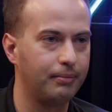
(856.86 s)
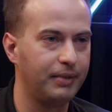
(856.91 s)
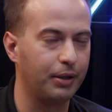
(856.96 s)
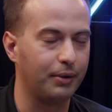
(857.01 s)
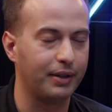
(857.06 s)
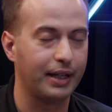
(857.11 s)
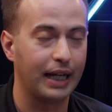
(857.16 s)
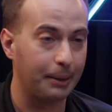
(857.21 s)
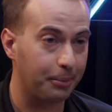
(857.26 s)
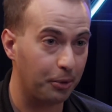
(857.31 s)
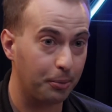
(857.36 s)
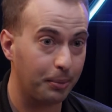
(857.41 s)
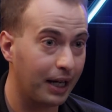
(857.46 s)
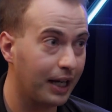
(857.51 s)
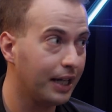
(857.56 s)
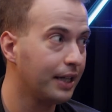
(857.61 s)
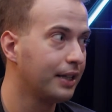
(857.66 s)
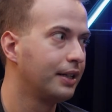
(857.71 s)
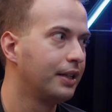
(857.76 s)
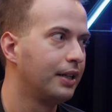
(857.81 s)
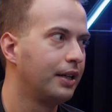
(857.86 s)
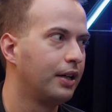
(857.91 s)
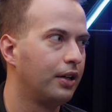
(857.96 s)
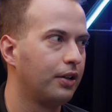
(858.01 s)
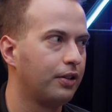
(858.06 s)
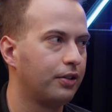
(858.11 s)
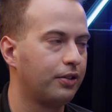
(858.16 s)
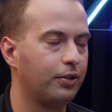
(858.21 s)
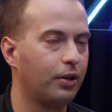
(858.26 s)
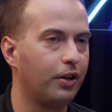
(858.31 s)
cable buy.
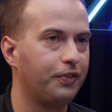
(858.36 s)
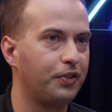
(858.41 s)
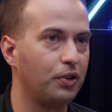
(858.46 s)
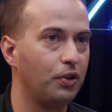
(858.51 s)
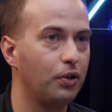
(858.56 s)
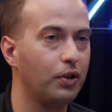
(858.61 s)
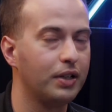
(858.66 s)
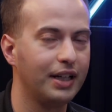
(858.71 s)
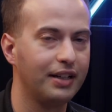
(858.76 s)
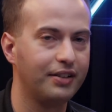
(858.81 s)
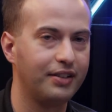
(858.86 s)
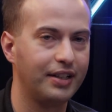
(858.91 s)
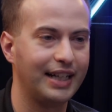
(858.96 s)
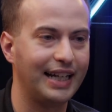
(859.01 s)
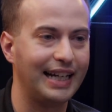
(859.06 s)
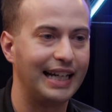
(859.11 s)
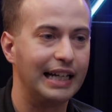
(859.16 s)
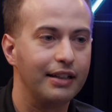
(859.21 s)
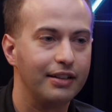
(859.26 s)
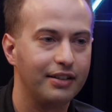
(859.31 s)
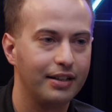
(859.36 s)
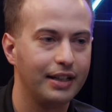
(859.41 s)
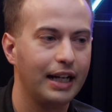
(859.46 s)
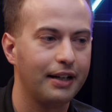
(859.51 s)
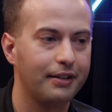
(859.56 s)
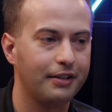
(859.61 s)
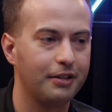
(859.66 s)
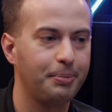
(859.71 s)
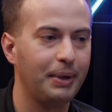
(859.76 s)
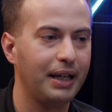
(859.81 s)
So if you're looking to get into that
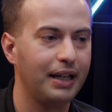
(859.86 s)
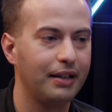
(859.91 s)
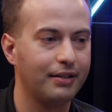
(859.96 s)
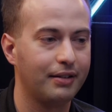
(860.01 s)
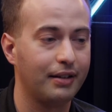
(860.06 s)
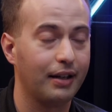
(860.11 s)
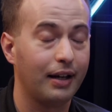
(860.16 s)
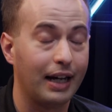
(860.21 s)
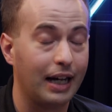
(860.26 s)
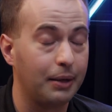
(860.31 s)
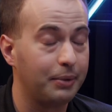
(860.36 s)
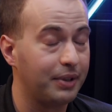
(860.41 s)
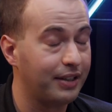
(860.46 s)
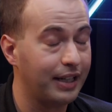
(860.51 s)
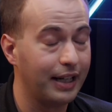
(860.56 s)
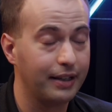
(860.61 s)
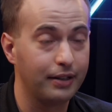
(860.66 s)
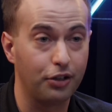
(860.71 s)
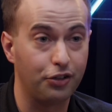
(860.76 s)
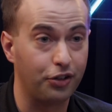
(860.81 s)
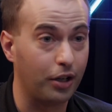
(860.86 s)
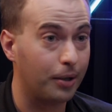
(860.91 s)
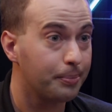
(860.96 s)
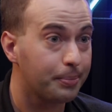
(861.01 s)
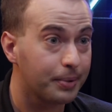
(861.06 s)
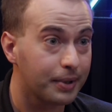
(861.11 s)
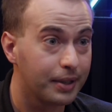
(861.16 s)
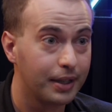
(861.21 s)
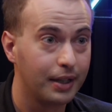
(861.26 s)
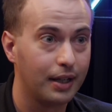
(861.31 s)
space, I would take the jump.
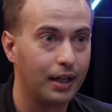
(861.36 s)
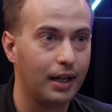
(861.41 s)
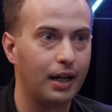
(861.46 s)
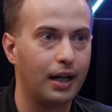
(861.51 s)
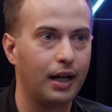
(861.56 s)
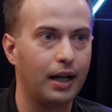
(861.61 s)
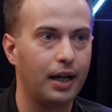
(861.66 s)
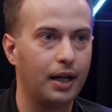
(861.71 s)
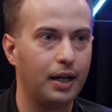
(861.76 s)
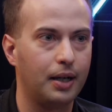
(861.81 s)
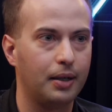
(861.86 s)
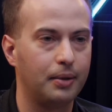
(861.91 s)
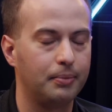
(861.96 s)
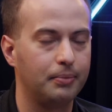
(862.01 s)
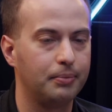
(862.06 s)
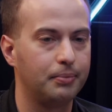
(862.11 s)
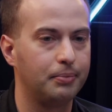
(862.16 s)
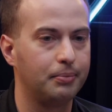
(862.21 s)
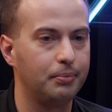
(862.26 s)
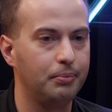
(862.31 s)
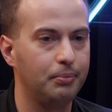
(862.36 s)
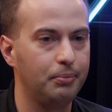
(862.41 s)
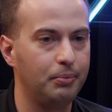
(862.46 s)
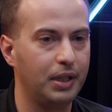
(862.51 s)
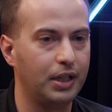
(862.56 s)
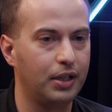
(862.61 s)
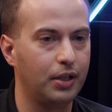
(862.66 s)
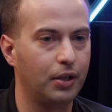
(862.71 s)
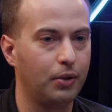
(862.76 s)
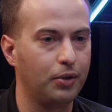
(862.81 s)

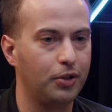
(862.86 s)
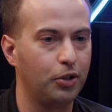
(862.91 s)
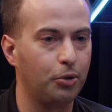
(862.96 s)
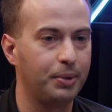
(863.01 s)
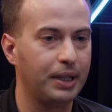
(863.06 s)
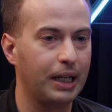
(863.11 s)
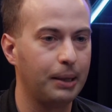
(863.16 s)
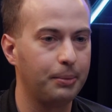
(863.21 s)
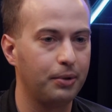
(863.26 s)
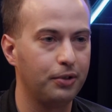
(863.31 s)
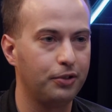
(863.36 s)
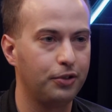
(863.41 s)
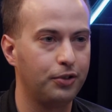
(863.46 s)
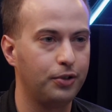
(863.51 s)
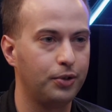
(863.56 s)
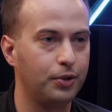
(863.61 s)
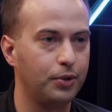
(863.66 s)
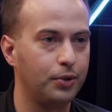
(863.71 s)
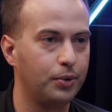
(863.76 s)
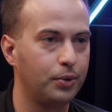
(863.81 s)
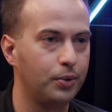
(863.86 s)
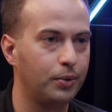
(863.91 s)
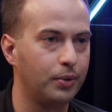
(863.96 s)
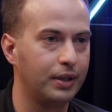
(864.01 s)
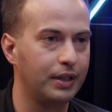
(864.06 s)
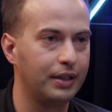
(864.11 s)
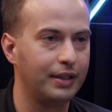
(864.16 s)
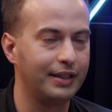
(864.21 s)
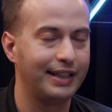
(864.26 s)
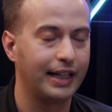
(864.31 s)
You'll be able to
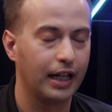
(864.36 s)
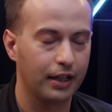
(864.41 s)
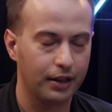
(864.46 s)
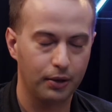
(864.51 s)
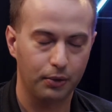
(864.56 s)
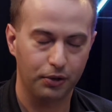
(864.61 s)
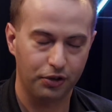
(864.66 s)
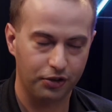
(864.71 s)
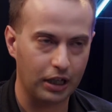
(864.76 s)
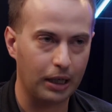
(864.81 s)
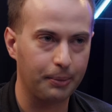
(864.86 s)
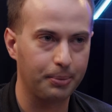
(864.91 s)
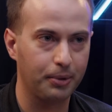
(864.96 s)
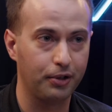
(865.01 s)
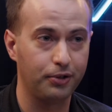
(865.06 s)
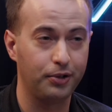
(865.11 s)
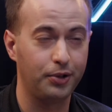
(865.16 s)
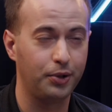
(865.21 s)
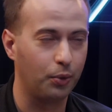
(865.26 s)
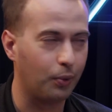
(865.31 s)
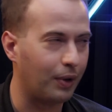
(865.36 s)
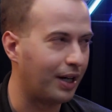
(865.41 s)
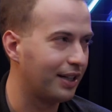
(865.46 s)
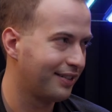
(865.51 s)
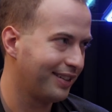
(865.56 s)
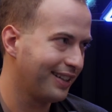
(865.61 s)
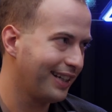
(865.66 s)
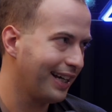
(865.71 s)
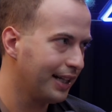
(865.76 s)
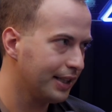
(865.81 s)
get those shoppers who you want to
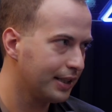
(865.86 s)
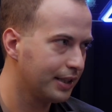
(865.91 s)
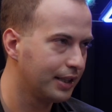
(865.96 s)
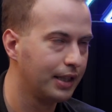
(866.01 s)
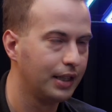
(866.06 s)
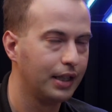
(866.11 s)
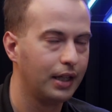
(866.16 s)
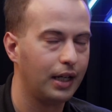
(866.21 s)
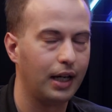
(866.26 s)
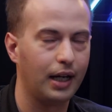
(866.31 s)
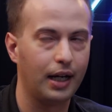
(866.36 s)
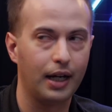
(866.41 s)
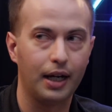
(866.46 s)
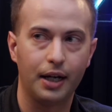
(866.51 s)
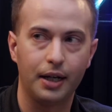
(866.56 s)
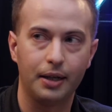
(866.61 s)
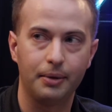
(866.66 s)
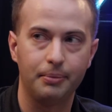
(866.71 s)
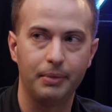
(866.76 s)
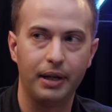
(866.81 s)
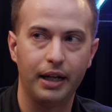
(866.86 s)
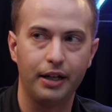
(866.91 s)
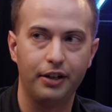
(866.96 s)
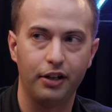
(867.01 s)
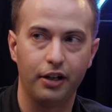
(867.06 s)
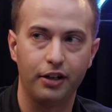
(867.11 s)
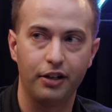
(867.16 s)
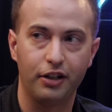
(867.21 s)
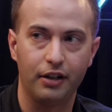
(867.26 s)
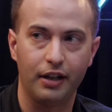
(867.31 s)
get. And
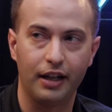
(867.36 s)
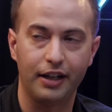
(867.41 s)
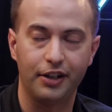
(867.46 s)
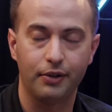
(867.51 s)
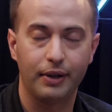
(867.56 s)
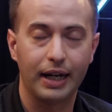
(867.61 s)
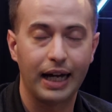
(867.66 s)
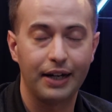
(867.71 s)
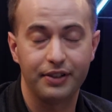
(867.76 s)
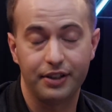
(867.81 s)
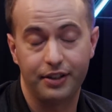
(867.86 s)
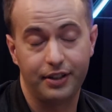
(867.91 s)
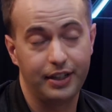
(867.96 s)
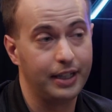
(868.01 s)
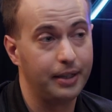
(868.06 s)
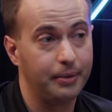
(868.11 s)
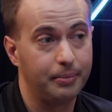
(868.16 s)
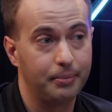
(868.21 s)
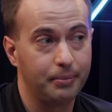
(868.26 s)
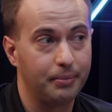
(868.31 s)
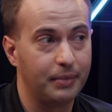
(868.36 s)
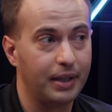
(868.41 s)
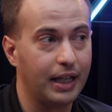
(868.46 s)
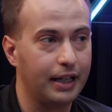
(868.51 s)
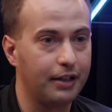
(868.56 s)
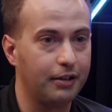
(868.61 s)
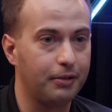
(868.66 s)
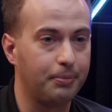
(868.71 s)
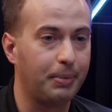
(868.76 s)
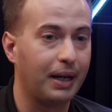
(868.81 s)
then you'll have a team that
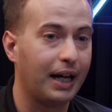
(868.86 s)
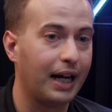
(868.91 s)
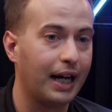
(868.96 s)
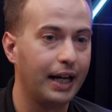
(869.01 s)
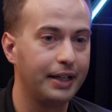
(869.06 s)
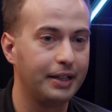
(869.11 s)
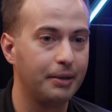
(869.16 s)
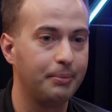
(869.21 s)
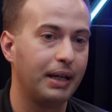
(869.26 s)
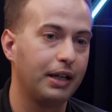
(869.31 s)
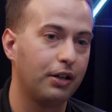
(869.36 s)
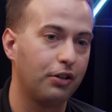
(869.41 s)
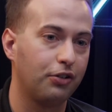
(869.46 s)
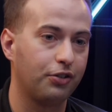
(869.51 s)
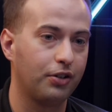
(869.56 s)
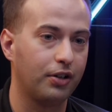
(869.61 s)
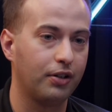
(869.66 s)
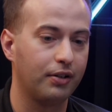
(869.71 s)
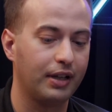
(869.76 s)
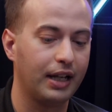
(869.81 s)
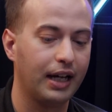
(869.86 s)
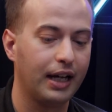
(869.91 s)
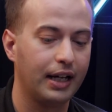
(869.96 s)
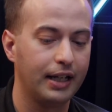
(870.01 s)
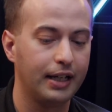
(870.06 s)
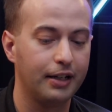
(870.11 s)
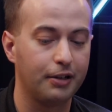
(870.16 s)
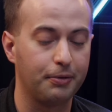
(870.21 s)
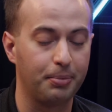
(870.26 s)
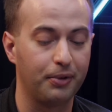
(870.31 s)
is behind it, making sure that
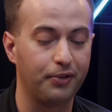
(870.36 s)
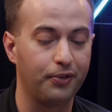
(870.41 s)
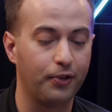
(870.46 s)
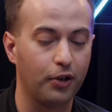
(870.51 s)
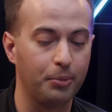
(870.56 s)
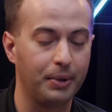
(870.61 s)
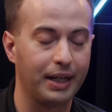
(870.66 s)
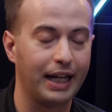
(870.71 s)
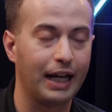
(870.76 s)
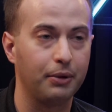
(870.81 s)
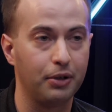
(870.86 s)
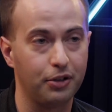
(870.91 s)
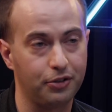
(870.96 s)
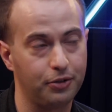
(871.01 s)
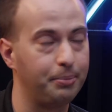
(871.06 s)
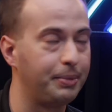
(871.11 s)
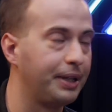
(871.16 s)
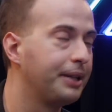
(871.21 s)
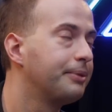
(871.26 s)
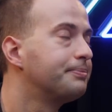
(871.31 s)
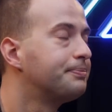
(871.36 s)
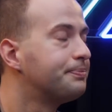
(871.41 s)
it's performing how it should be.